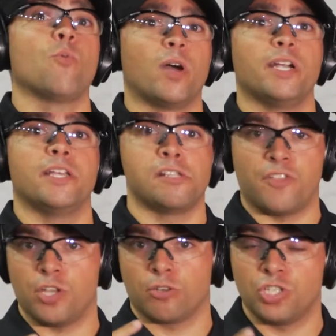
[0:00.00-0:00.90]
what it is
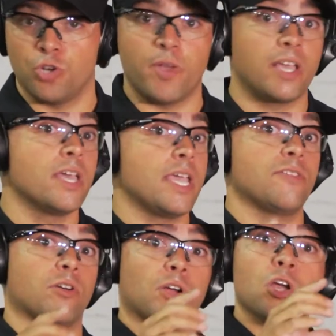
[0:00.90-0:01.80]
that you're doing,
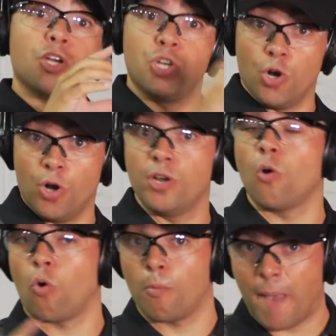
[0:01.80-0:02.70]
either good
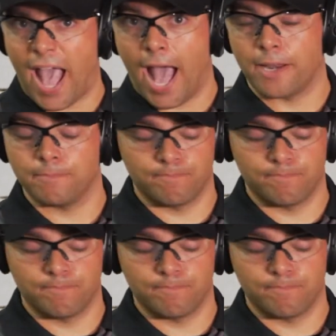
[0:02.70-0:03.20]
or bad.